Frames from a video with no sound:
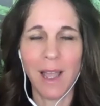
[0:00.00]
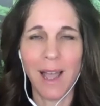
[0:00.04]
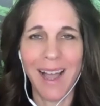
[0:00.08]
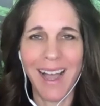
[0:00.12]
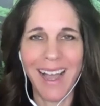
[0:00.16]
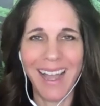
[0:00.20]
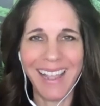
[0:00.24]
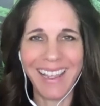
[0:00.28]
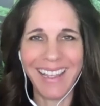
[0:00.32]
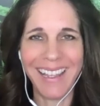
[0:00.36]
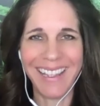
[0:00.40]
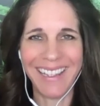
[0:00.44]

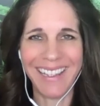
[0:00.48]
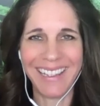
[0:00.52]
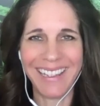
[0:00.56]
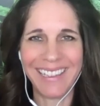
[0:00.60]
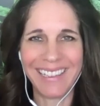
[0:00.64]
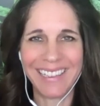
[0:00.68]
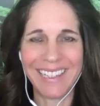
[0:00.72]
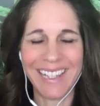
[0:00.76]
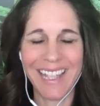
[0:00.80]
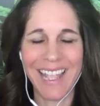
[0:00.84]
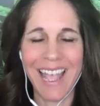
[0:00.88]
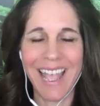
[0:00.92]
Hi,
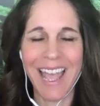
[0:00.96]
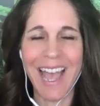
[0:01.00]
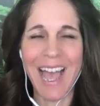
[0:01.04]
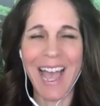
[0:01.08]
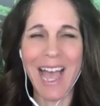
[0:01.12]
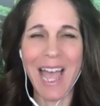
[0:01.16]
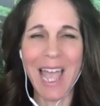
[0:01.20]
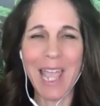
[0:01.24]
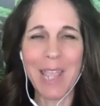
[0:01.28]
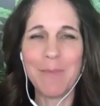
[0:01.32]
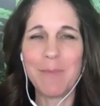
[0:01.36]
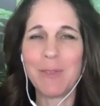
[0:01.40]

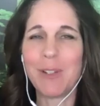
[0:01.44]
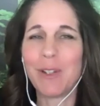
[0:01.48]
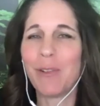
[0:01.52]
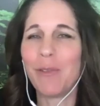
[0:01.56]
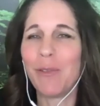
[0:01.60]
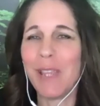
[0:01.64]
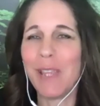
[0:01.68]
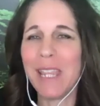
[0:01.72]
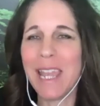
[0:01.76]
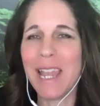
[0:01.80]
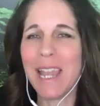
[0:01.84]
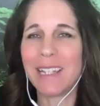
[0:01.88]
I'm
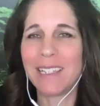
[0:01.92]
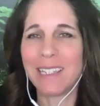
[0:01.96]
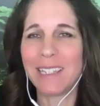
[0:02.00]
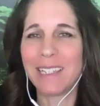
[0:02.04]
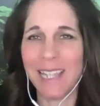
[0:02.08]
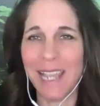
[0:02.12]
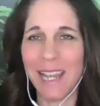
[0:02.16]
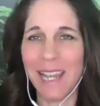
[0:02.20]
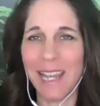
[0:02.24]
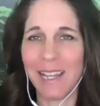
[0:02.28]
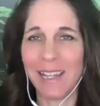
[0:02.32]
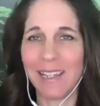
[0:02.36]
Karina
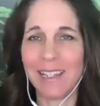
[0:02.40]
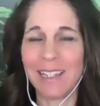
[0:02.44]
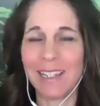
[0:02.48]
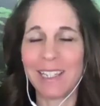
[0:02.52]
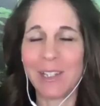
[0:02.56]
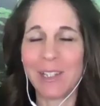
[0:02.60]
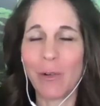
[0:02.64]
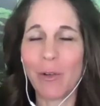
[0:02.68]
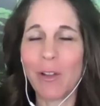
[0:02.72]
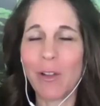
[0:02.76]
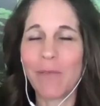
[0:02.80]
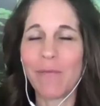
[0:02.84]
Salen,
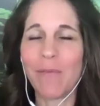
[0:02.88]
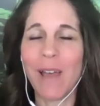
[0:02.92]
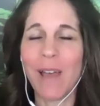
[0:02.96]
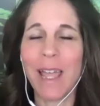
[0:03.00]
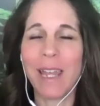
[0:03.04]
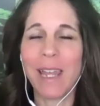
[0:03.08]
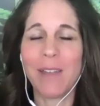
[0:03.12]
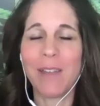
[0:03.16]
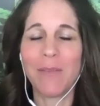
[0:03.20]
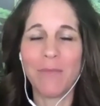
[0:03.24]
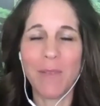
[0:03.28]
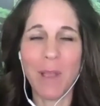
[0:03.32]

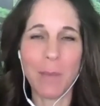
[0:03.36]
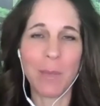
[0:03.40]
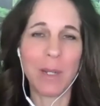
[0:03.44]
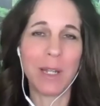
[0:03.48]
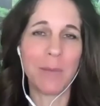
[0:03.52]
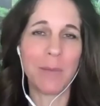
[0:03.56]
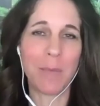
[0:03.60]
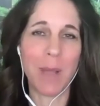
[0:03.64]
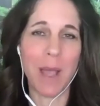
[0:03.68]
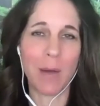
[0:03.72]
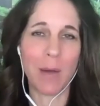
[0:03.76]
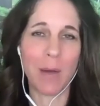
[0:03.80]
certified
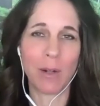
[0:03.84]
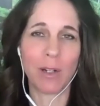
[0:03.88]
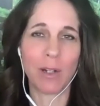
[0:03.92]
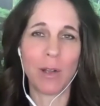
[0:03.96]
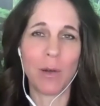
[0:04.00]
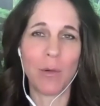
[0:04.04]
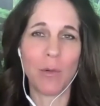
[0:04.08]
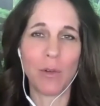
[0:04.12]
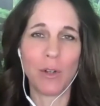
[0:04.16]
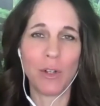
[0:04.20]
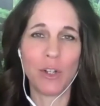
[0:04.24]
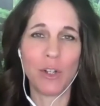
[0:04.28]
feminine power
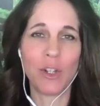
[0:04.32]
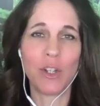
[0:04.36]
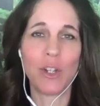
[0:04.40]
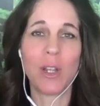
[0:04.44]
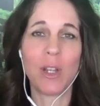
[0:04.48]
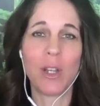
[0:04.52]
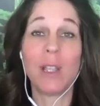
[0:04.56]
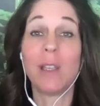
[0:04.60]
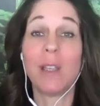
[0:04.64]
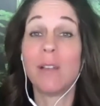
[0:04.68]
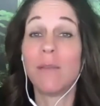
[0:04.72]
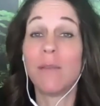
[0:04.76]

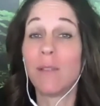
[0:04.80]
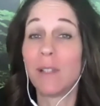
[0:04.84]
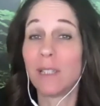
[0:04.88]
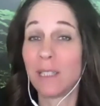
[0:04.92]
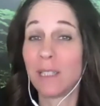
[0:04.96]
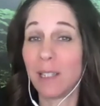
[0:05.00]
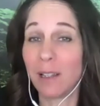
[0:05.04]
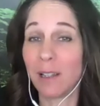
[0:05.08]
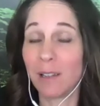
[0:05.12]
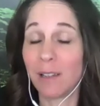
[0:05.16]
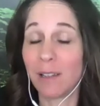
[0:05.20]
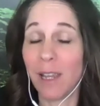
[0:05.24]
coach,
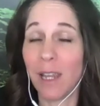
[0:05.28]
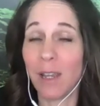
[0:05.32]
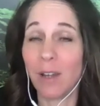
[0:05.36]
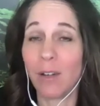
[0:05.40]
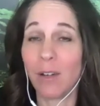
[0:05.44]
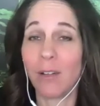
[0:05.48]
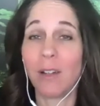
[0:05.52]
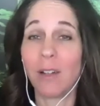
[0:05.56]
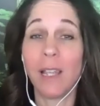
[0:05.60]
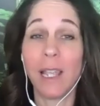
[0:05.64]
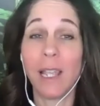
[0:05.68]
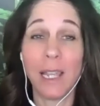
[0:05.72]

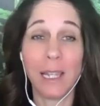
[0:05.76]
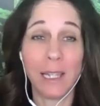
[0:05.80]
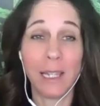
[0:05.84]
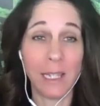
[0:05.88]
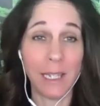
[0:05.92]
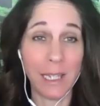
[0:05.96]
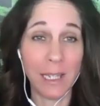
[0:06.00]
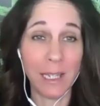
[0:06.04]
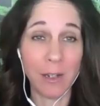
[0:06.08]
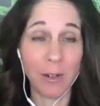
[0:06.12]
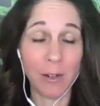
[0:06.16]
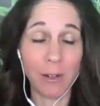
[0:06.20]
facilitator, and
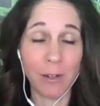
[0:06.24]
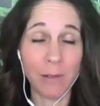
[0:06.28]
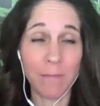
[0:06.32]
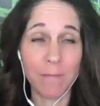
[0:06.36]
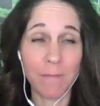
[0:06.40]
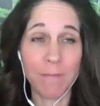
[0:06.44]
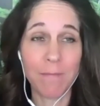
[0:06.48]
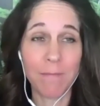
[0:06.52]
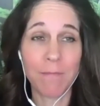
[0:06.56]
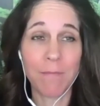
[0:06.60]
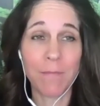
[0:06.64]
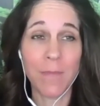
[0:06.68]
leader.
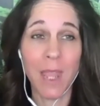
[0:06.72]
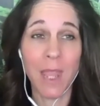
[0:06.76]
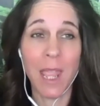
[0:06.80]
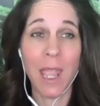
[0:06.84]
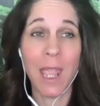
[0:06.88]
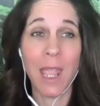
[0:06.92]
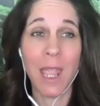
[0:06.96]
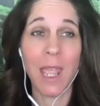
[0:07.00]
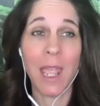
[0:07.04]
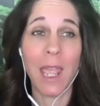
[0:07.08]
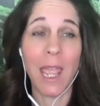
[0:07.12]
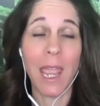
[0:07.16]

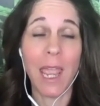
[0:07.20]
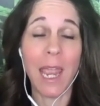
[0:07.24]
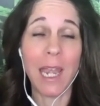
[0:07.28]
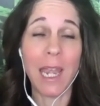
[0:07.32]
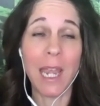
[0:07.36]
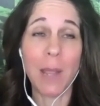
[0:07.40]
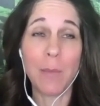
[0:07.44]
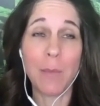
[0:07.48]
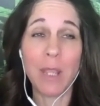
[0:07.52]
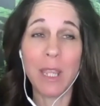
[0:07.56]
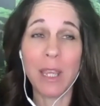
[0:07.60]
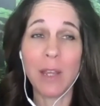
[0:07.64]

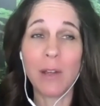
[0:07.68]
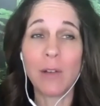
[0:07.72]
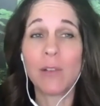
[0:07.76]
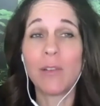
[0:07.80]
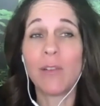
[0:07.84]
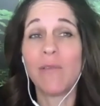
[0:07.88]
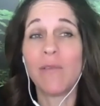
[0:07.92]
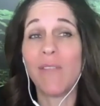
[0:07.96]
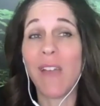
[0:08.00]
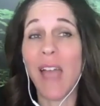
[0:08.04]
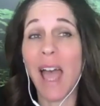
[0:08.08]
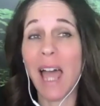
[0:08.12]
And I'm here
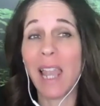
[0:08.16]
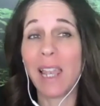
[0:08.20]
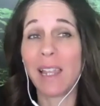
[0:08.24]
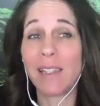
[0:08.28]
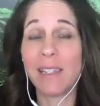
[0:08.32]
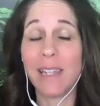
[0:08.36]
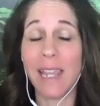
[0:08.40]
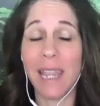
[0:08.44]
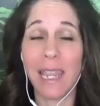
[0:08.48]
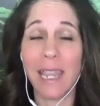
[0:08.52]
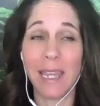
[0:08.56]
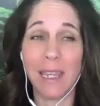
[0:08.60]
to
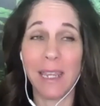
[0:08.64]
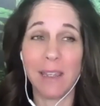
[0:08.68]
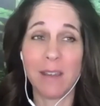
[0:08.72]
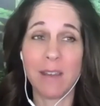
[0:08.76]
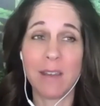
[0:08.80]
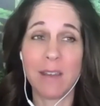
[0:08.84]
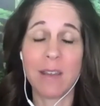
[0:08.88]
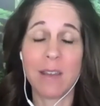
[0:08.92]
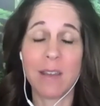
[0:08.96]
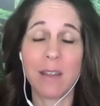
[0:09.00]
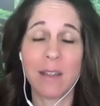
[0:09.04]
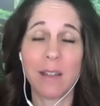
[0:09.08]
validate
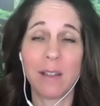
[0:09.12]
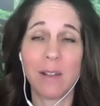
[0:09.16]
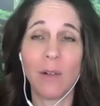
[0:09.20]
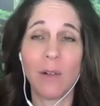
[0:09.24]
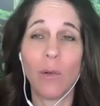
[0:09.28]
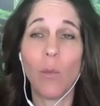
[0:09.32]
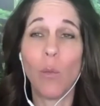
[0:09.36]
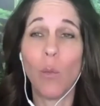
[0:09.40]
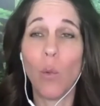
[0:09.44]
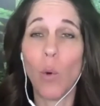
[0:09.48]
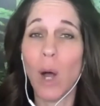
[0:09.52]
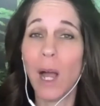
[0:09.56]

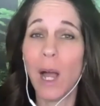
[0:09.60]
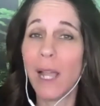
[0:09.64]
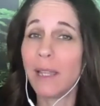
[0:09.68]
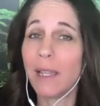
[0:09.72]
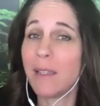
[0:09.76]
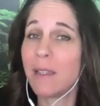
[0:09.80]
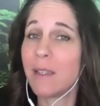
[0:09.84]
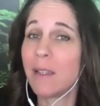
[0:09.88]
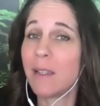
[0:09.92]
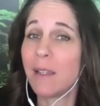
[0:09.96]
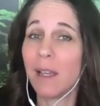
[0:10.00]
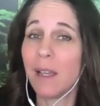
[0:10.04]

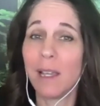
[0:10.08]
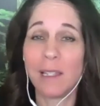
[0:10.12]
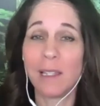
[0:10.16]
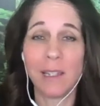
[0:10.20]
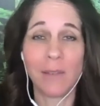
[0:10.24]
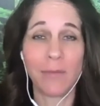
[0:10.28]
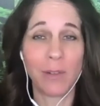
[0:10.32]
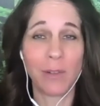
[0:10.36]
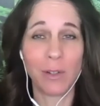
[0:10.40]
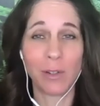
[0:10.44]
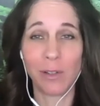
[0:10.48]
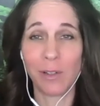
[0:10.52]
what a
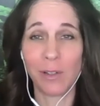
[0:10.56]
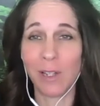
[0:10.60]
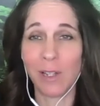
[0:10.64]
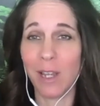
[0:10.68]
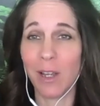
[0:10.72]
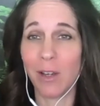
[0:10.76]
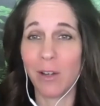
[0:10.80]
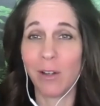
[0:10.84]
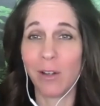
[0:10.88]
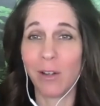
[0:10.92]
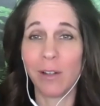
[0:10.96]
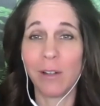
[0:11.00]
difficult
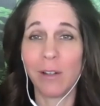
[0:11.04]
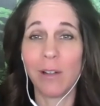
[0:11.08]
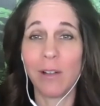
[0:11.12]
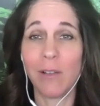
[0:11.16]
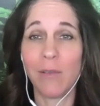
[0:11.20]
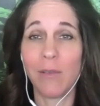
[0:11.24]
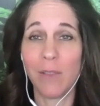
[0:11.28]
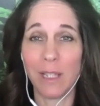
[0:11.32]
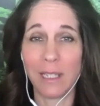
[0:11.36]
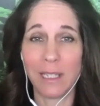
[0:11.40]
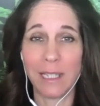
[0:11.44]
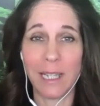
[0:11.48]
year
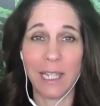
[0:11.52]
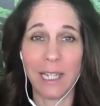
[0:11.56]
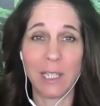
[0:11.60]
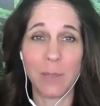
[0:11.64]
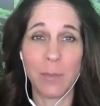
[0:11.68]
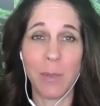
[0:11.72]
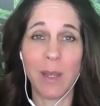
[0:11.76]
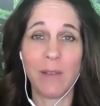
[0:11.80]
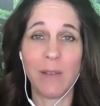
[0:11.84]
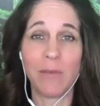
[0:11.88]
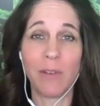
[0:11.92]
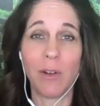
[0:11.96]
this has
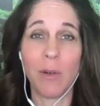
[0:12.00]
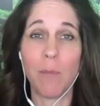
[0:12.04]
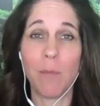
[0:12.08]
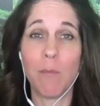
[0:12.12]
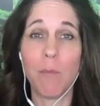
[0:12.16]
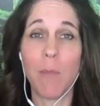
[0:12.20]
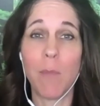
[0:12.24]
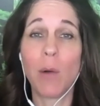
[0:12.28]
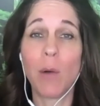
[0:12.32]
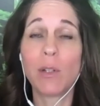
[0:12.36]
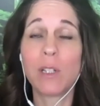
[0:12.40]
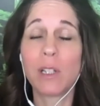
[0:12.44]
been for
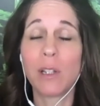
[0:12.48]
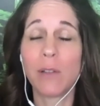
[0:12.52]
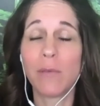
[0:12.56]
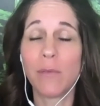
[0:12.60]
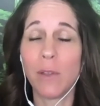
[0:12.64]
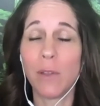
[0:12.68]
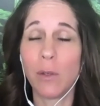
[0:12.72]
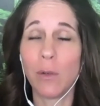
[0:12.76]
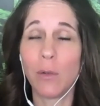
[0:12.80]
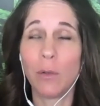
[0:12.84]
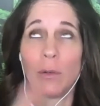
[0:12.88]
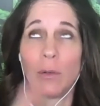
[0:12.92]
most
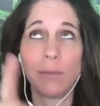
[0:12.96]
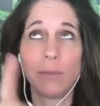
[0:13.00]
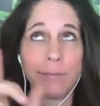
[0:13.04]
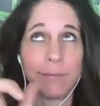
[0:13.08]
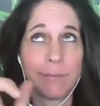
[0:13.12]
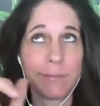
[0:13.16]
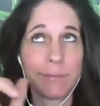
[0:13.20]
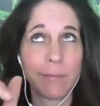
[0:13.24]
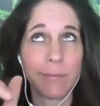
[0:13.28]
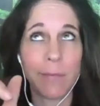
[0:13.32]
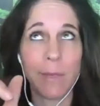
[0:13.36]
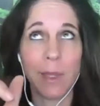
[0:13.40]
of you,
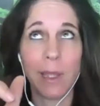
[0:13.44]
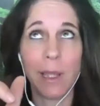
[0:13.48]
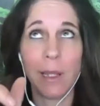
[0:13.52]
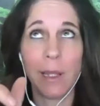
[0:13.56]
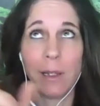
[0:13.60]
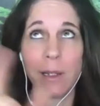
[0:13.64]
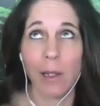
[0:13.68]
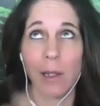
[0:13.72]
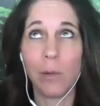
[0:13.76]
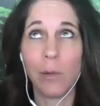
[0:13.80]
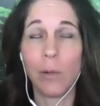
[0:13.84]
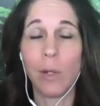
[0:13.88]

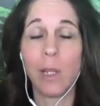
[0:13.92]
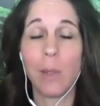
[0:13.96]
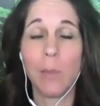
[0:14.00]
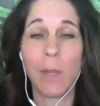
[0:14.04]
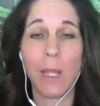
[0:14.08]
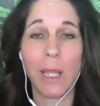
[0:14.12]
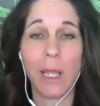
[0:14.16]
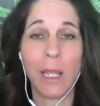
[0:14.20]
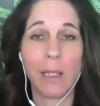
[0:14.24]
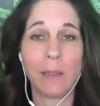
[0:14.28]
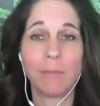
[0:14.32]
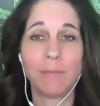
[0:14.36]
including
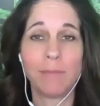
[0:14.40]
me.